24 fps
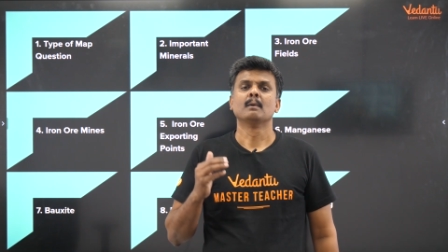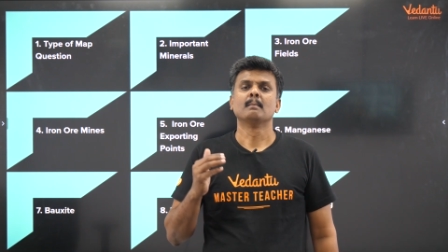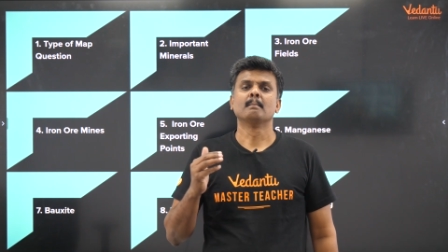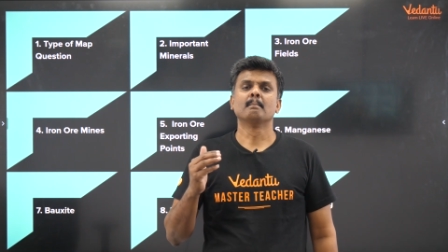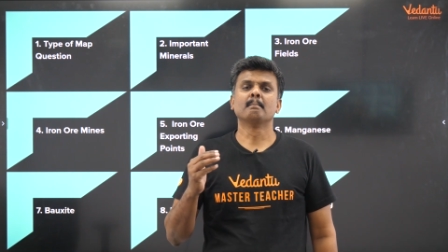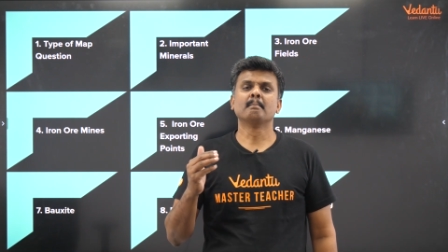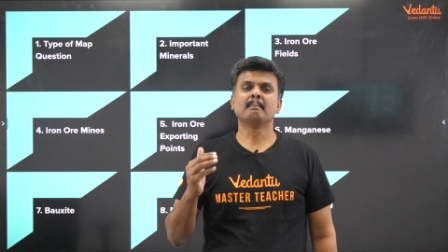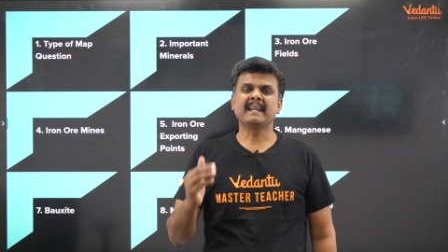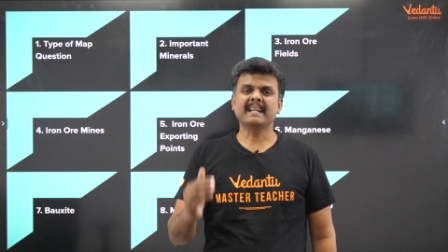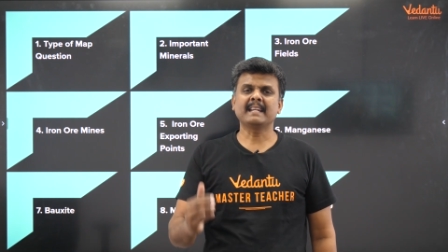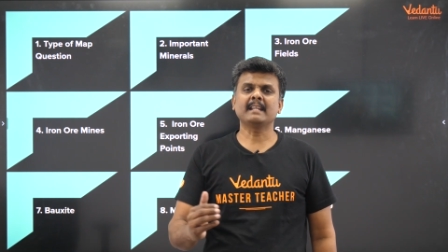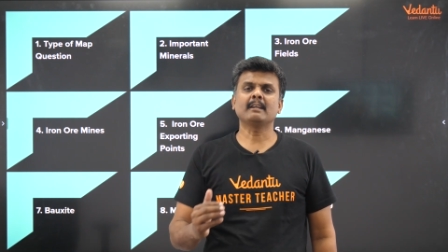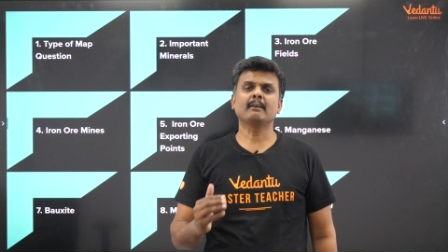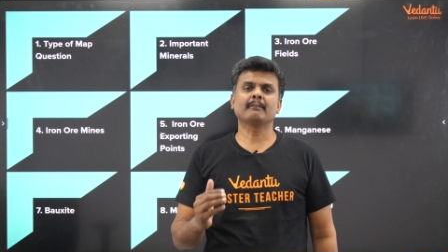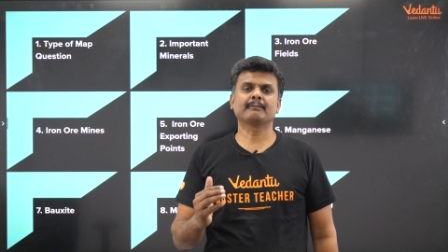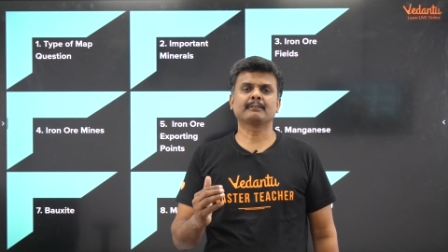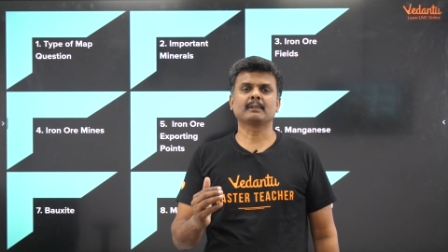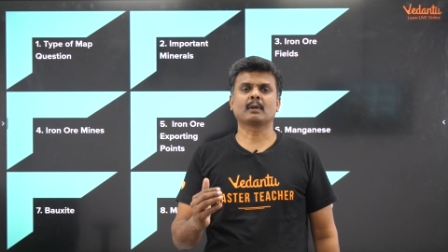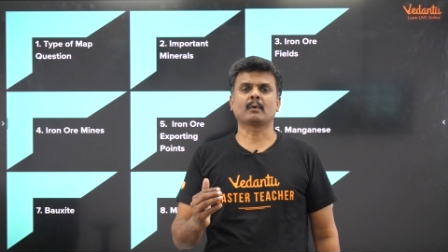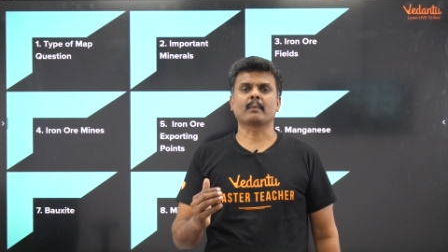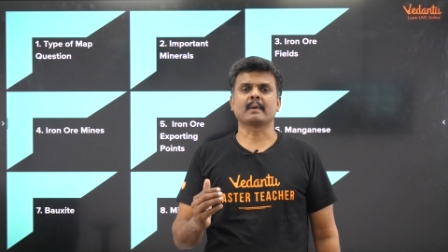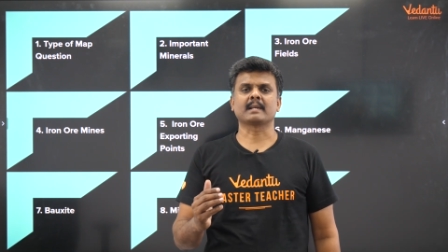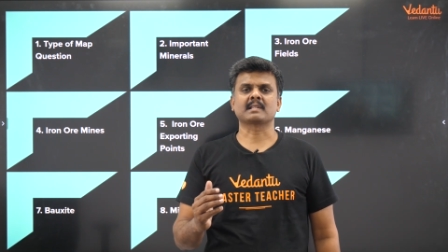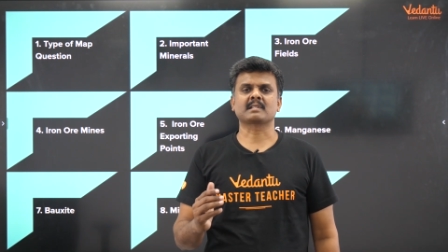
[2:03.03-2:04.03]
many of
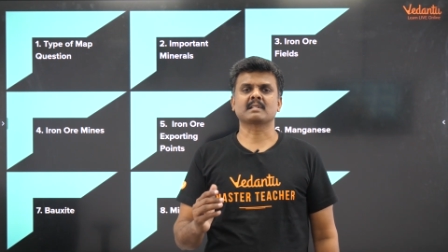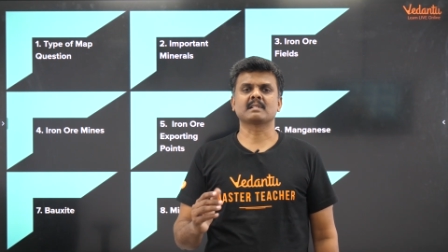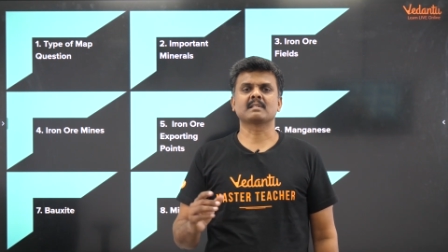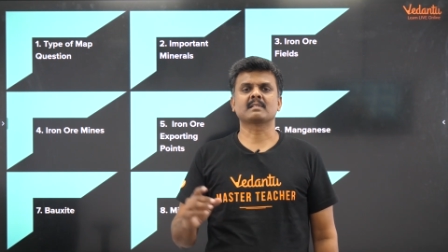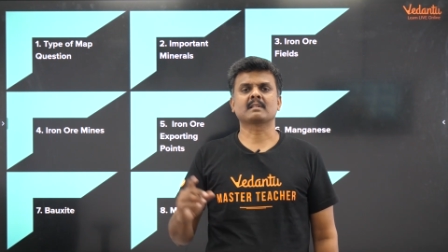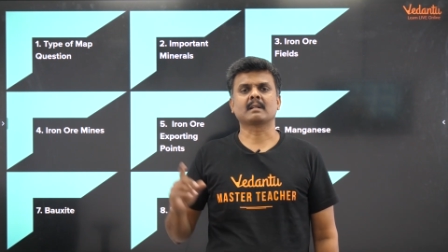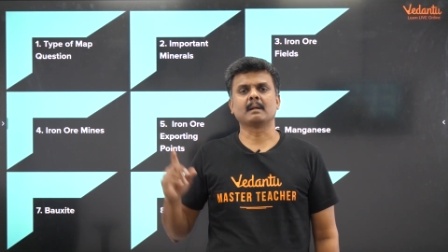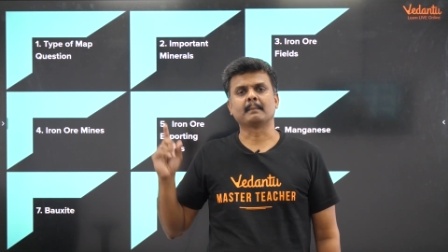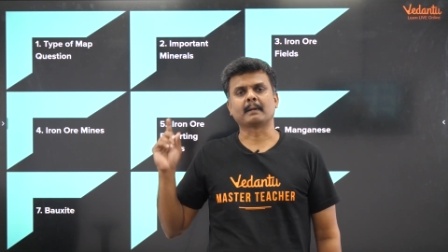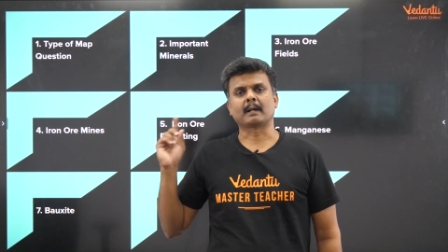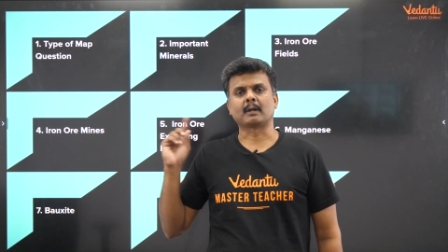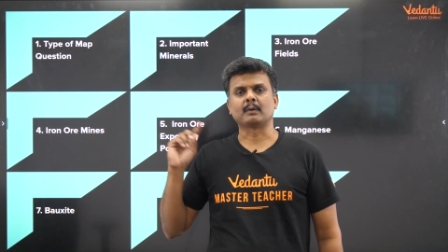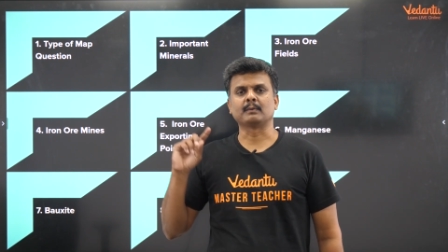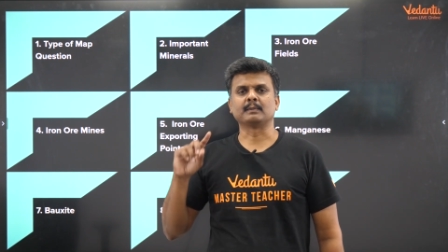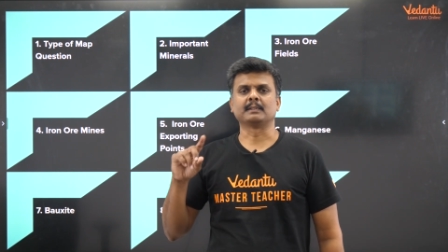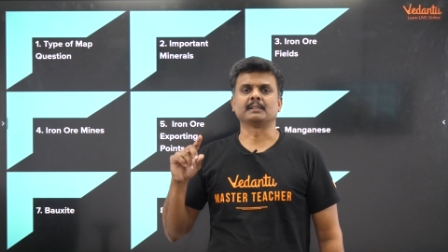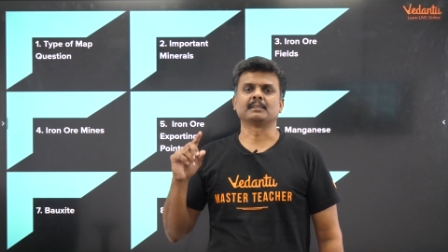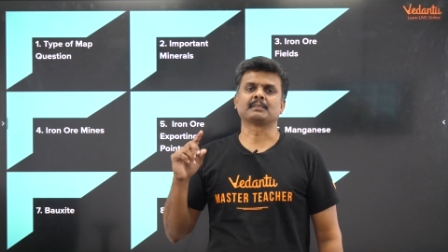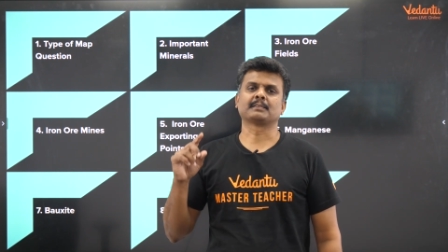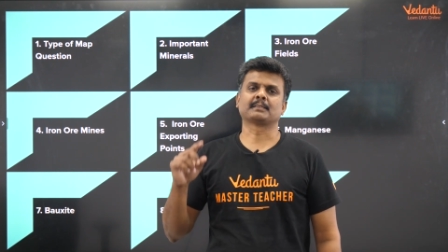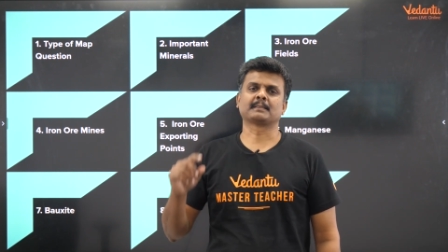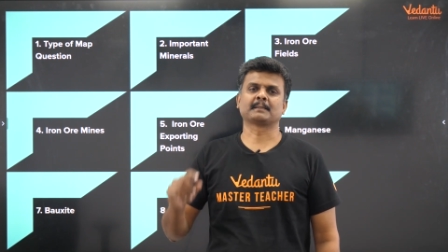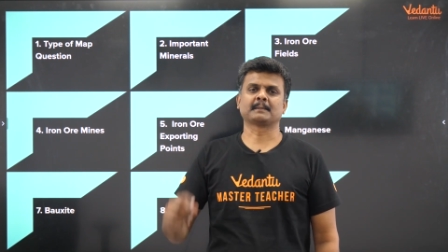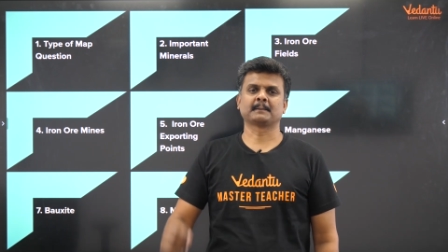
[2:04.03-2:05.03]
the questions come around
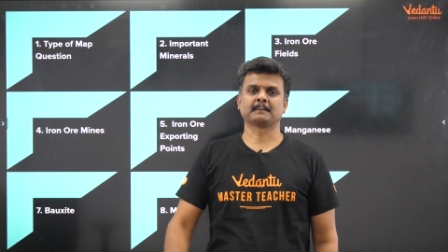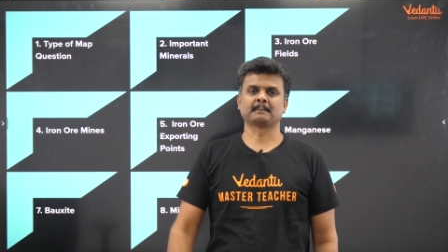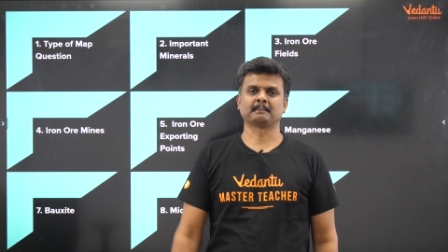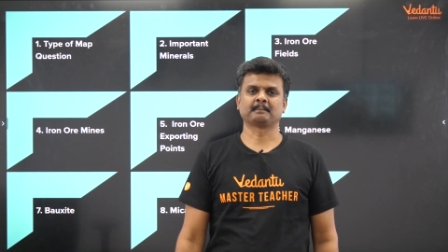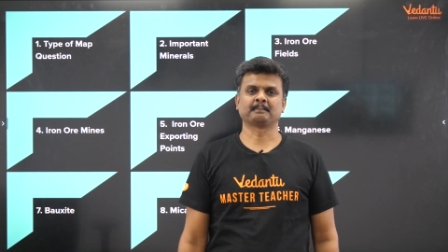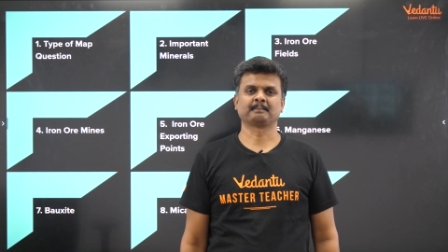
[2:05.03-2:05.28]
this,